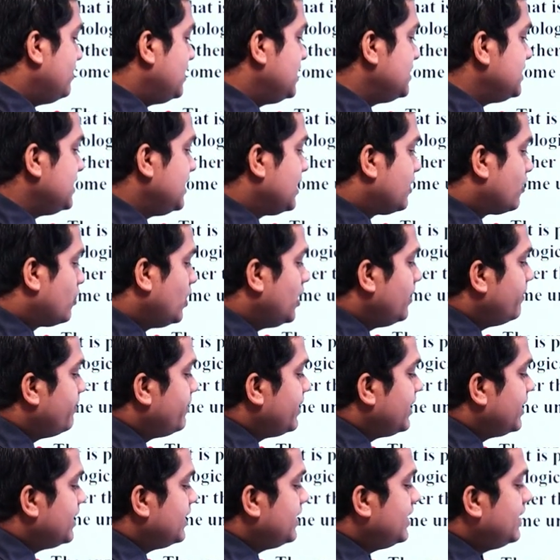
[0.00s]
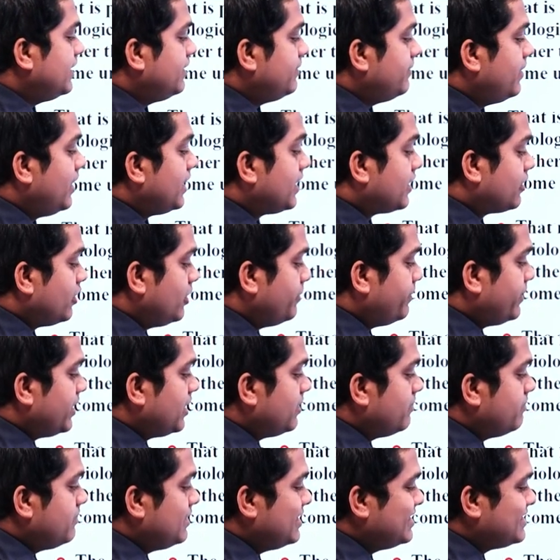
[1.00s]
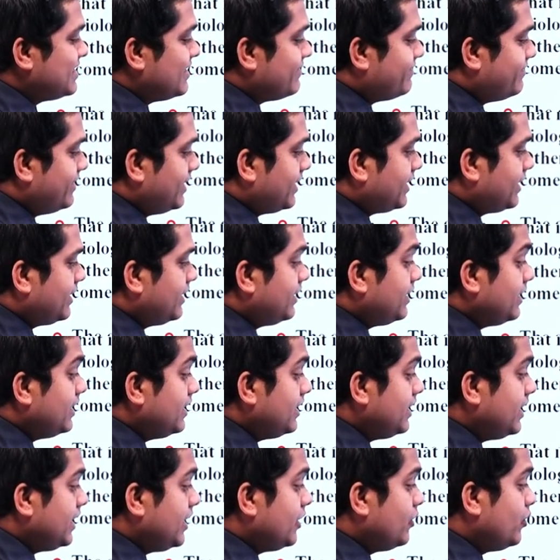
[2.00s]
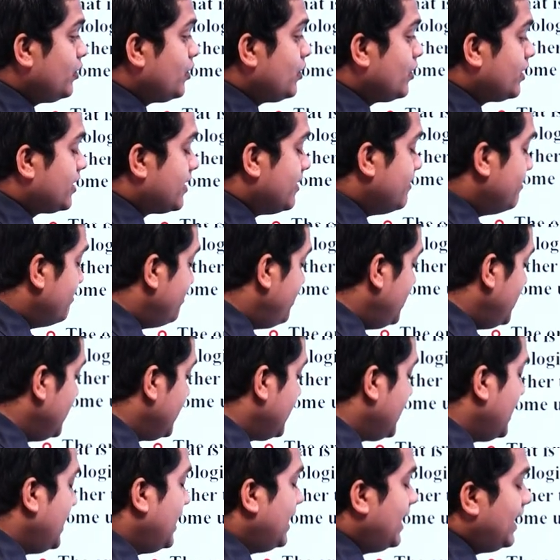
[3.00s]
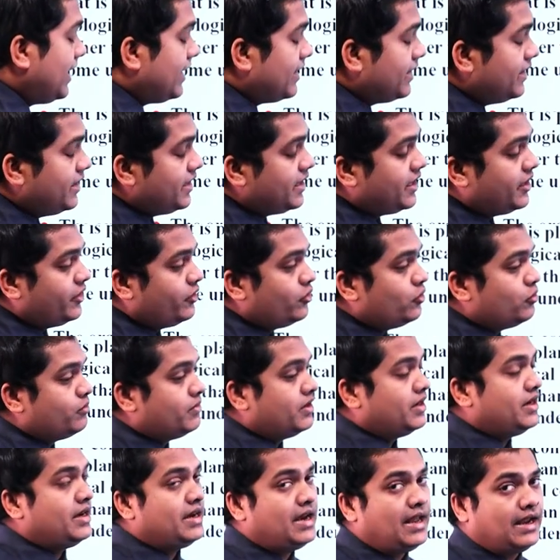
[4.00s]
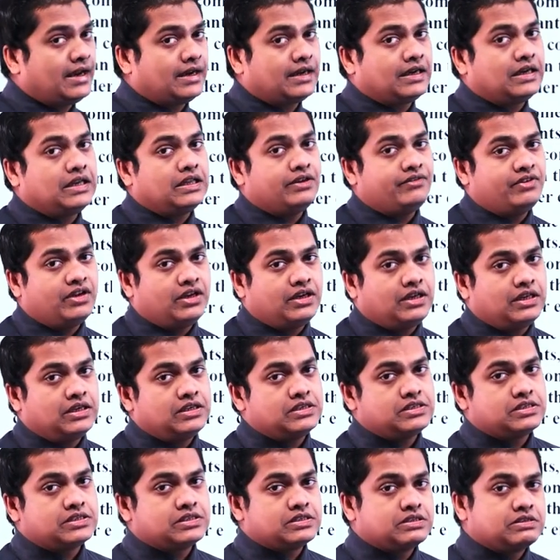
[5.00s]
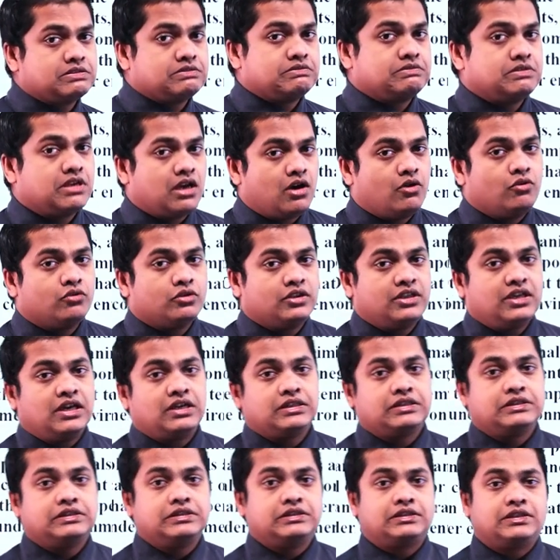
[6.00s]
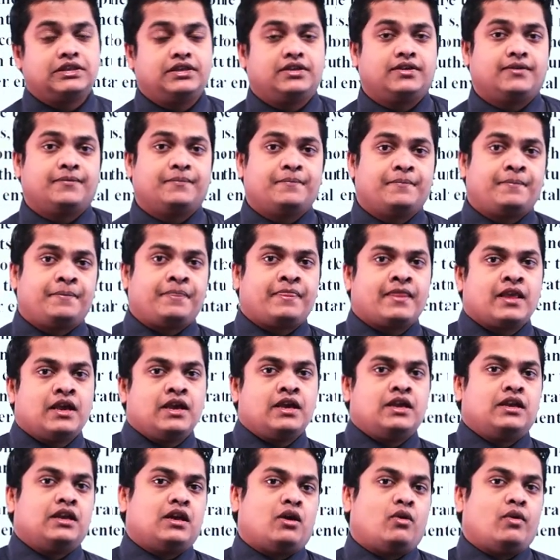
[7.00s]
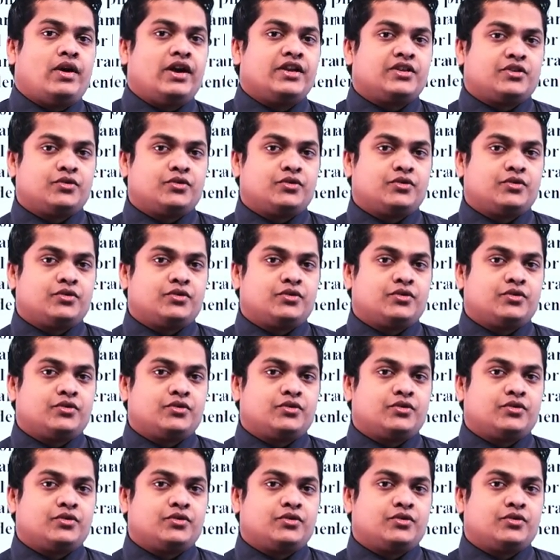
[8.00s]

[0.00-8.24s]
this equilibrium is affected due to complicated human activities. Now, the other thing. Now,